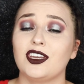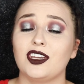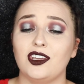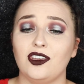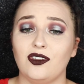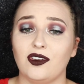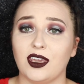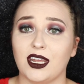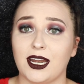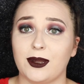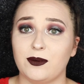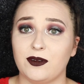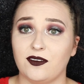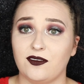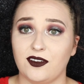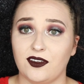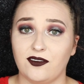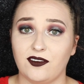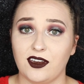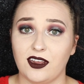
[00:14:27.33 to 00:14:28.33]
You can get up to
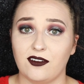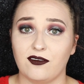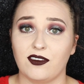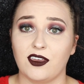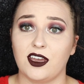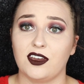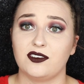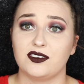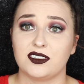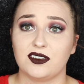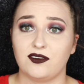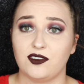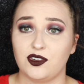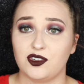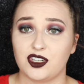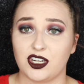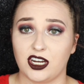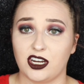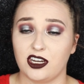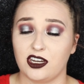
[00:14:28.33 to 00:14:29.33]
fifty of those. If you
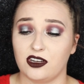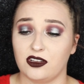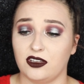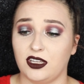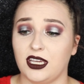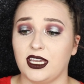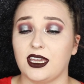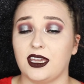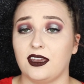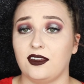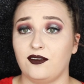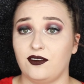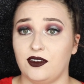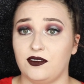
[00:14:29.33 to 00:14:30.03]
share your link and